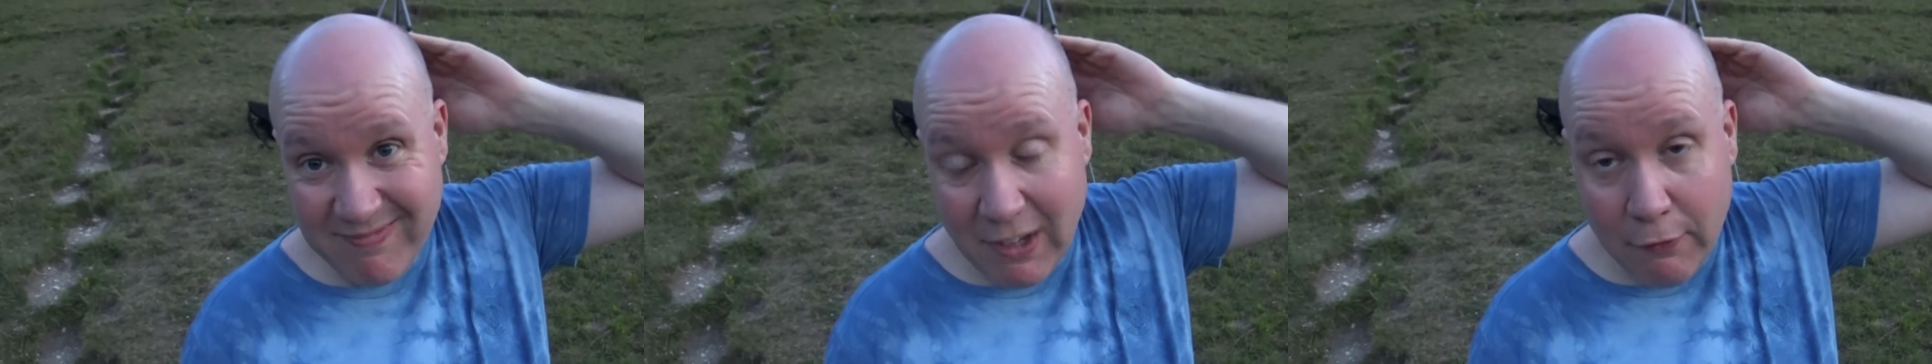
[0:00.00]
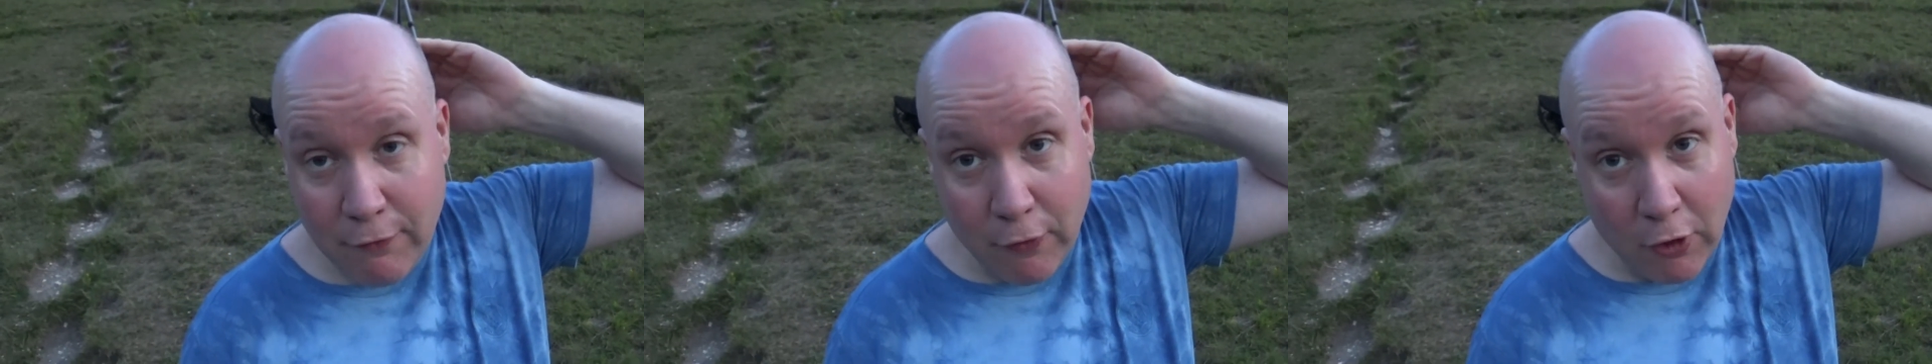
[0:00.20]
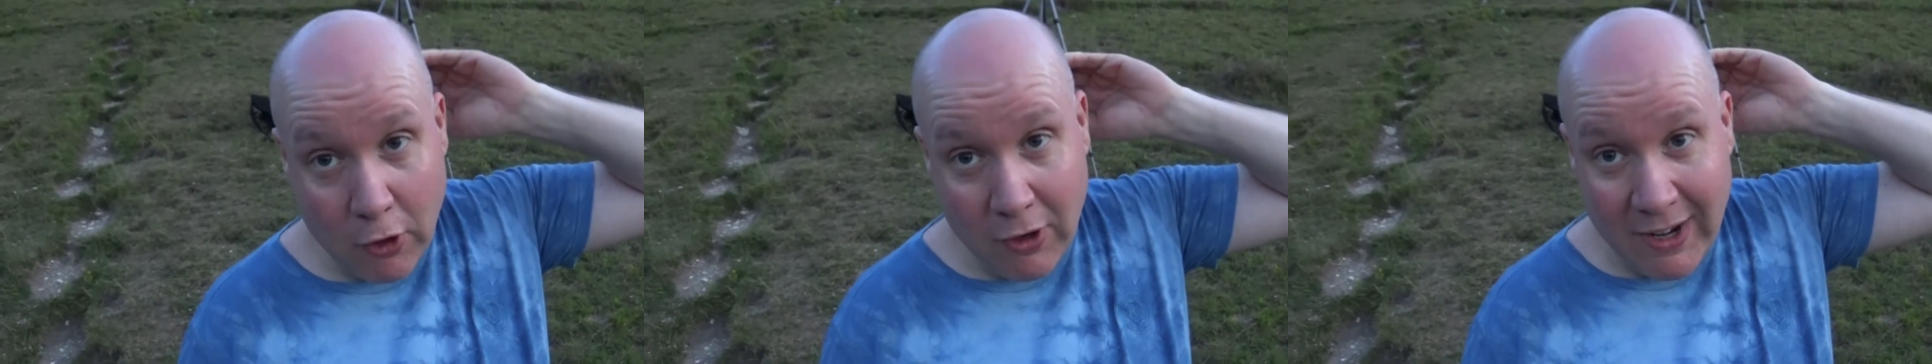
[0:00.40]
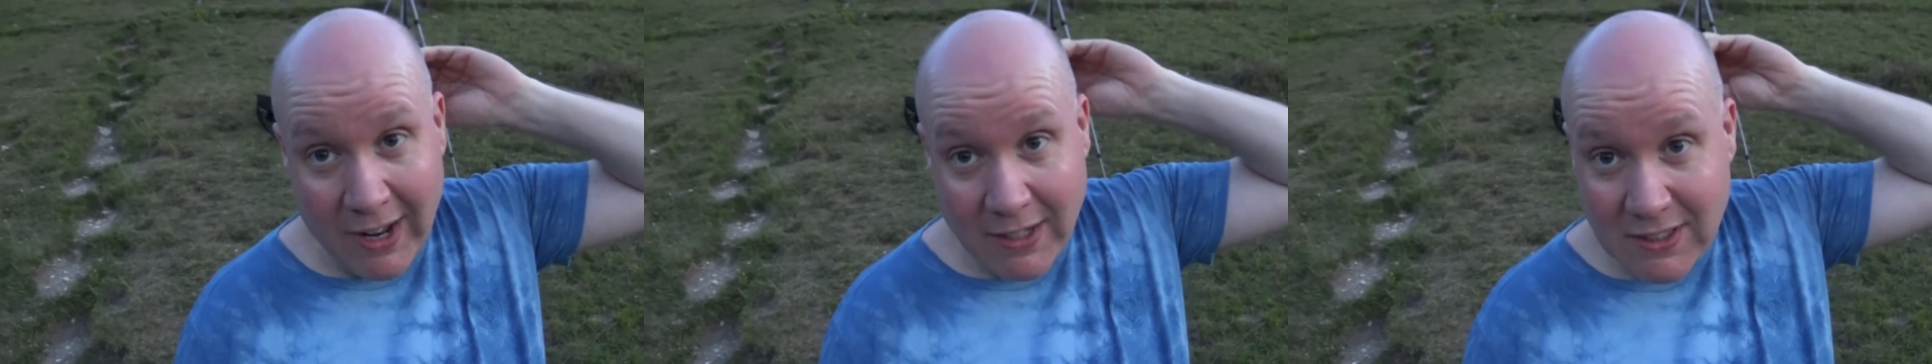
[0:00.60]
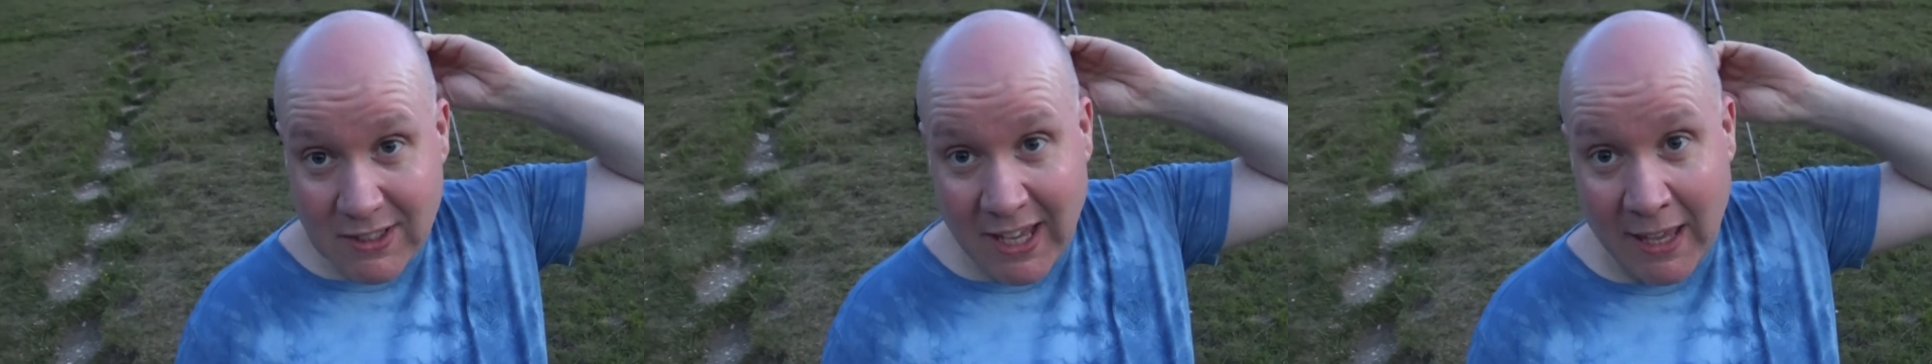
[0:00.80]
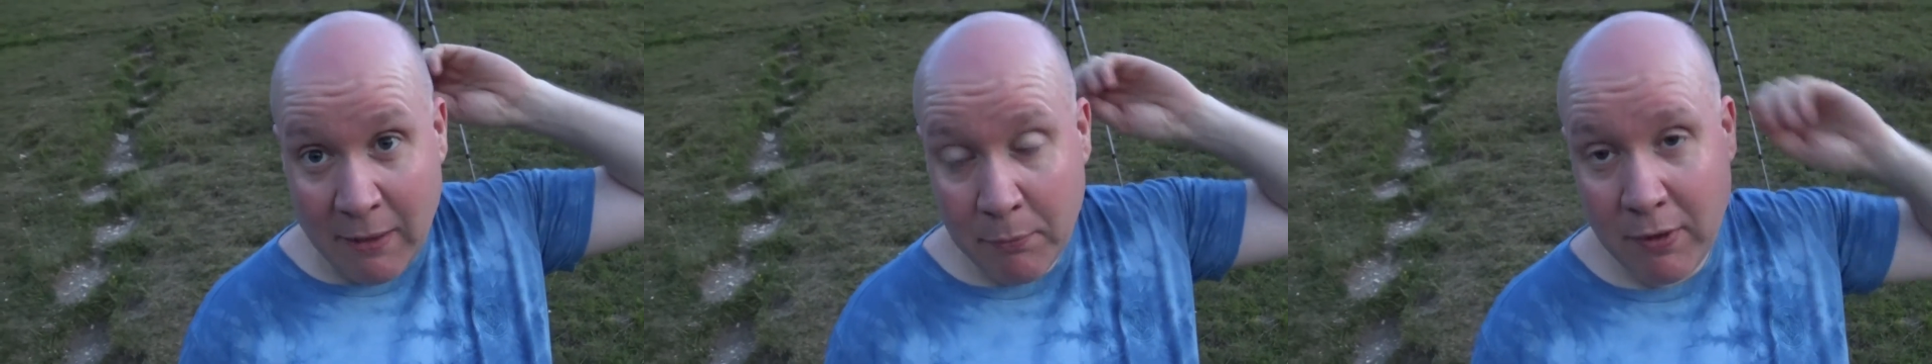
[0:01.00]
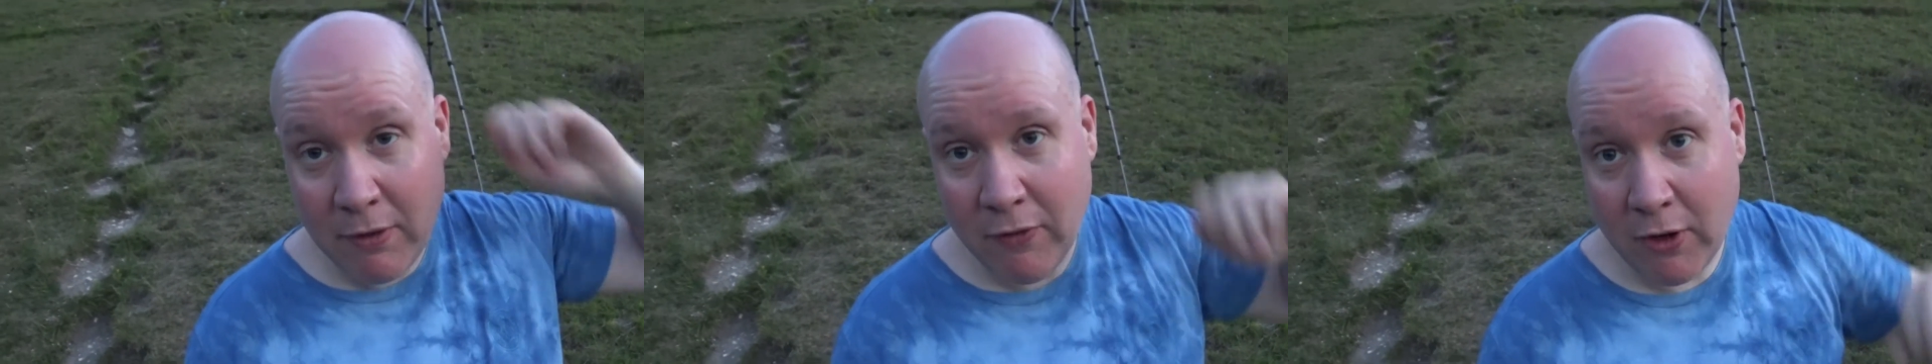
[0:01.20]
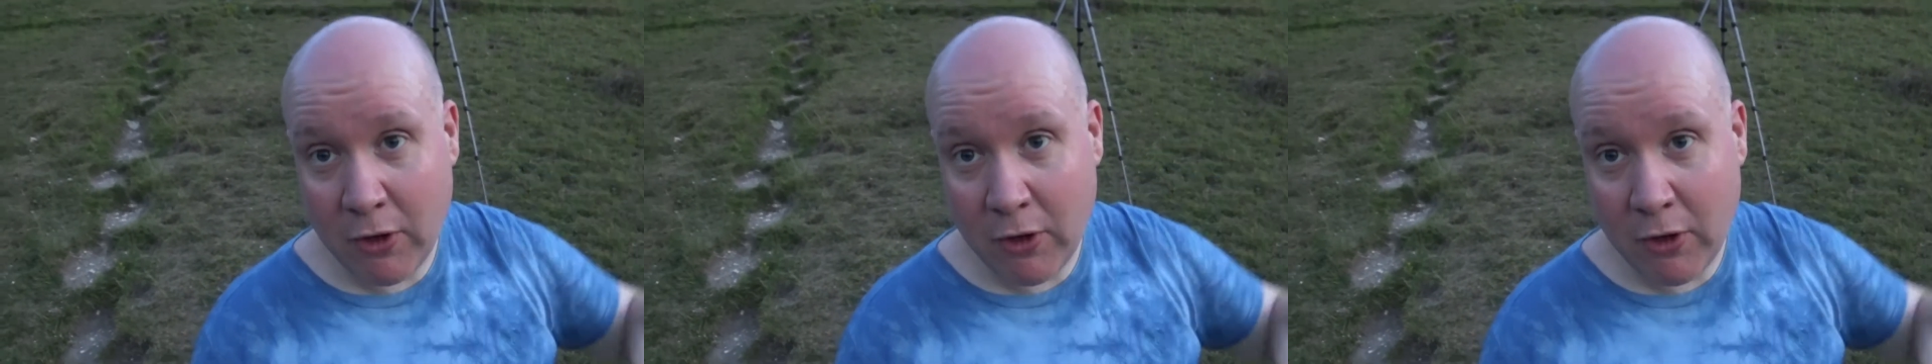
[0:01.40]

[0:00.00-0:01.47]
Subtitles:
full-on landscape if I'd